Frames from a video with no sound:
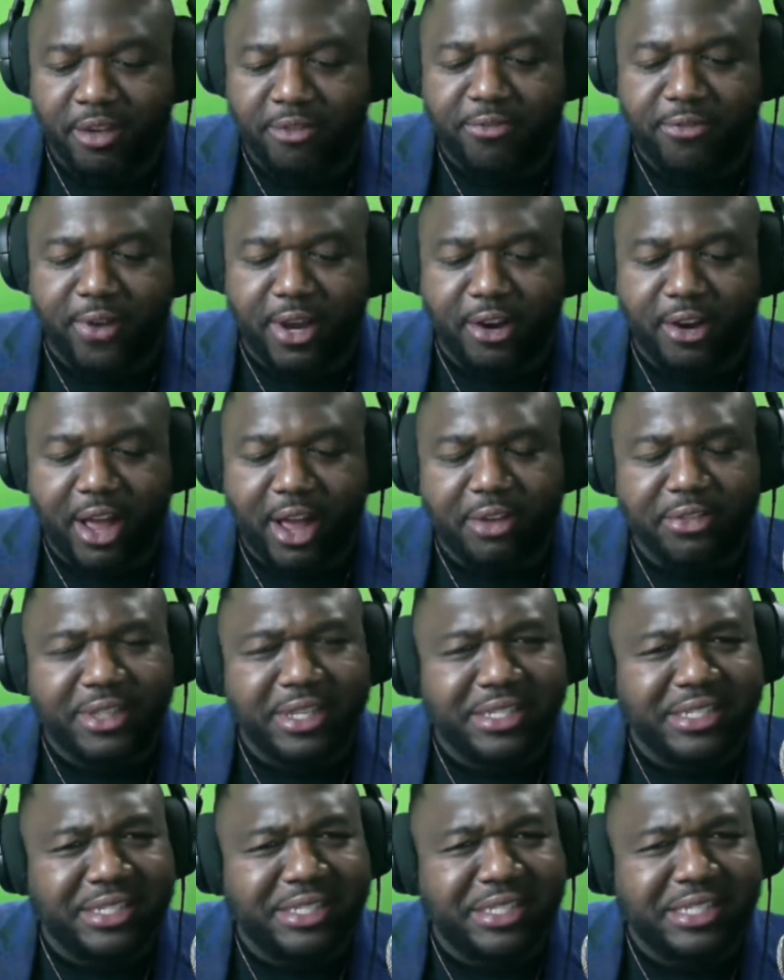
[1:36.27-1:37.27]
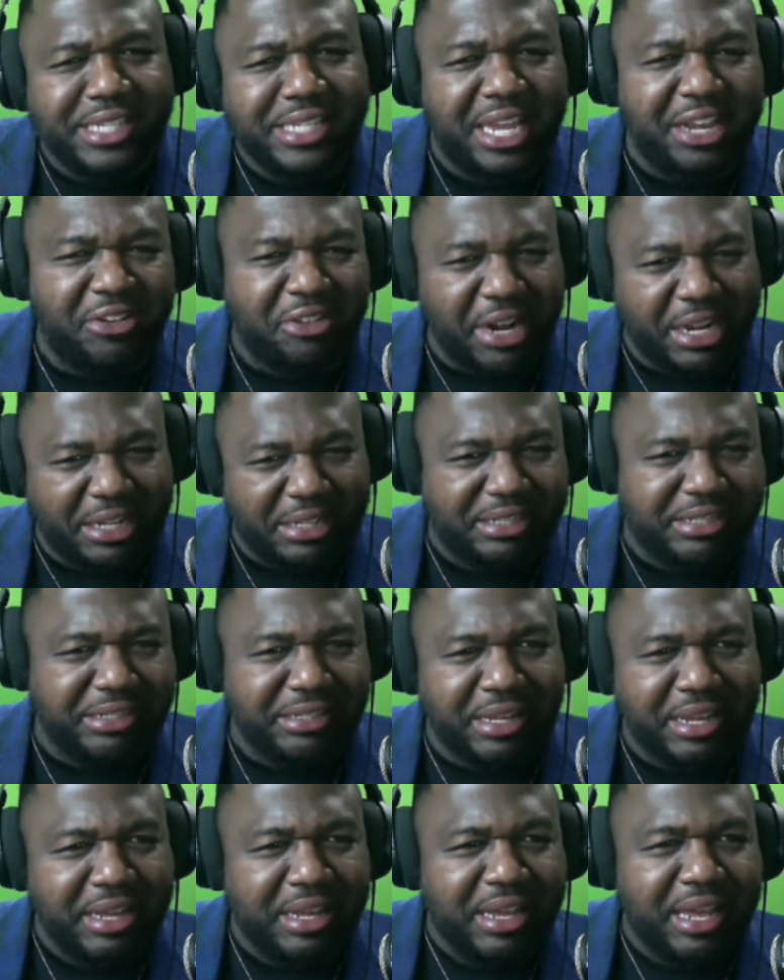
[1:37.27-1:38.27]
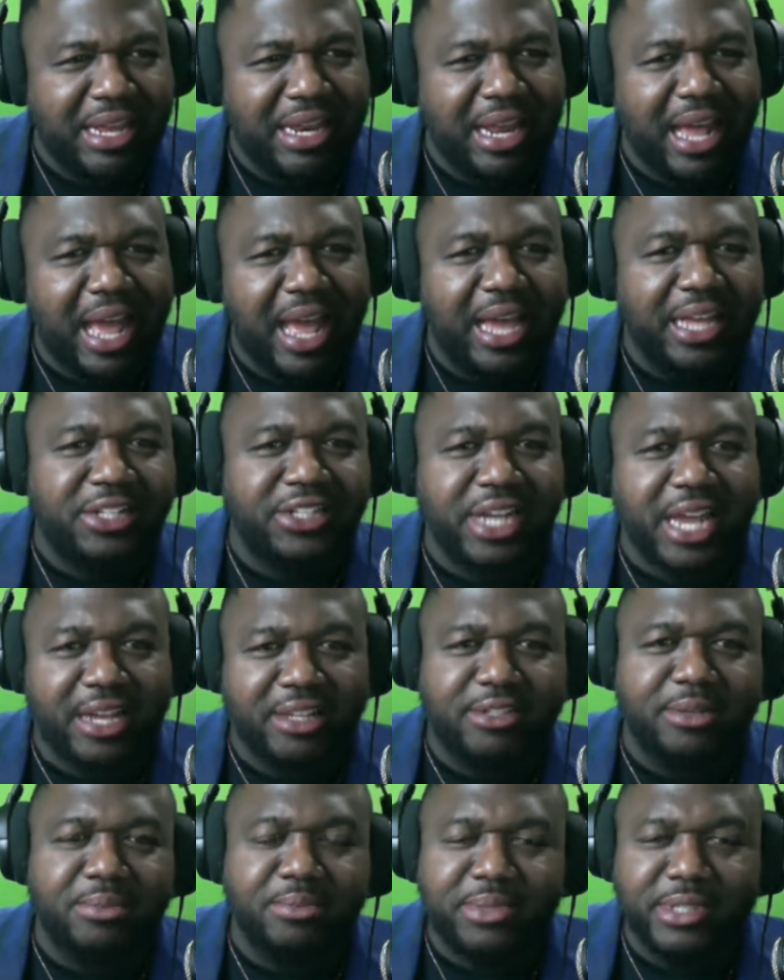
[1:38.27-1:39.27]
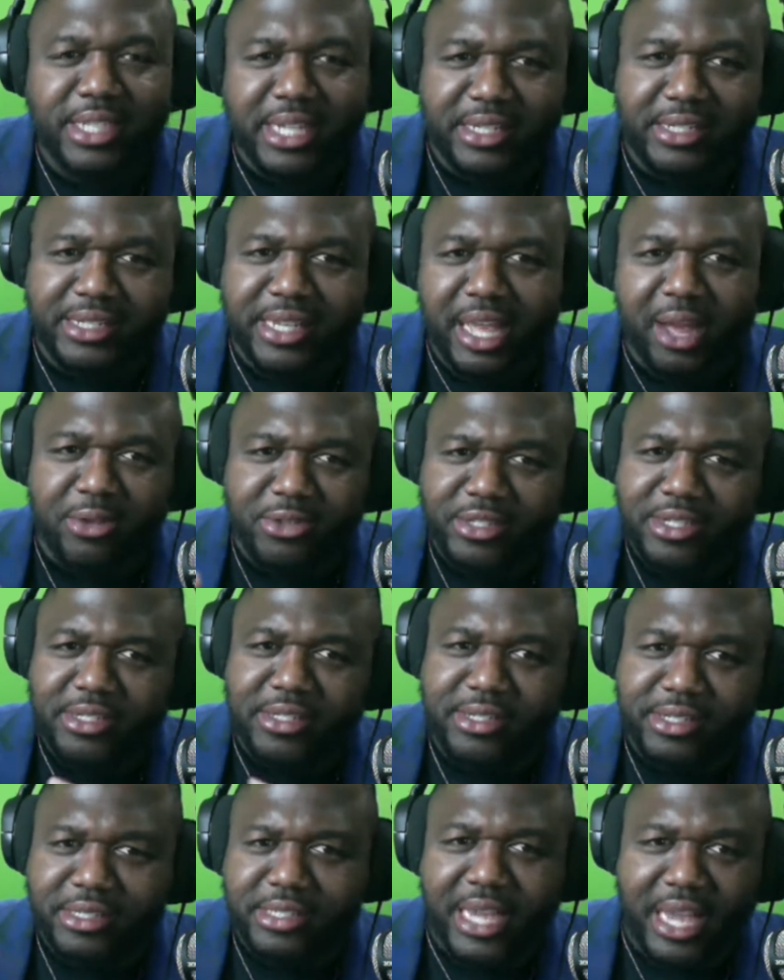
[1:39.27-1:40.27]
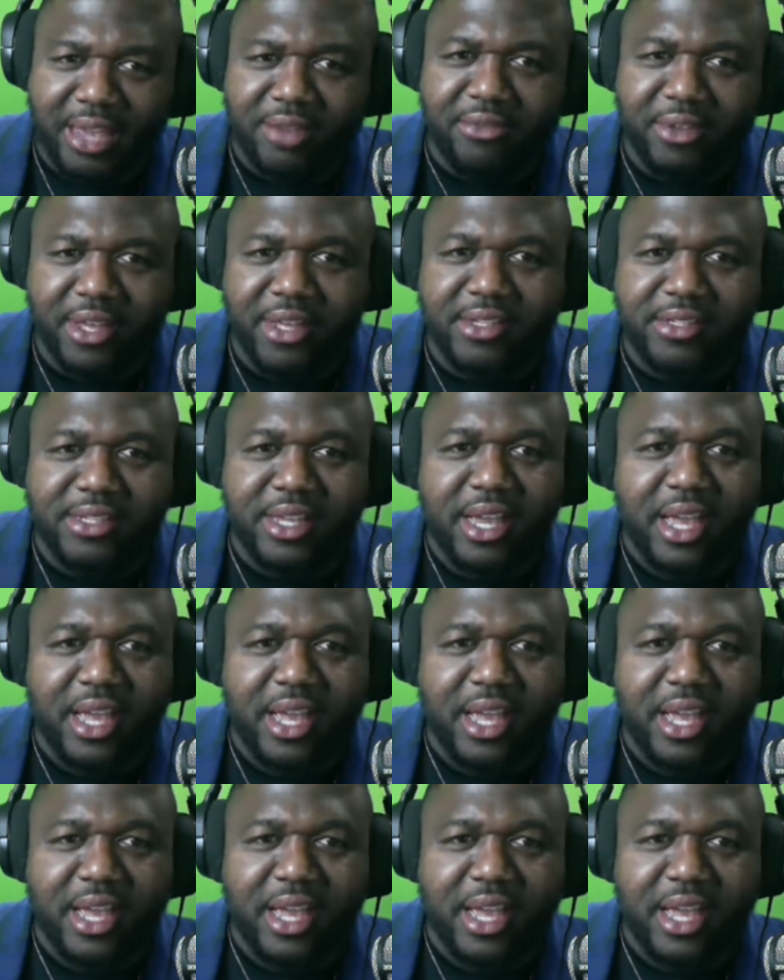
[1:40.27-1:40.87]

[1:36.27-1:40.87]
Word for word: figure out the secrets and hijack some discounts and savings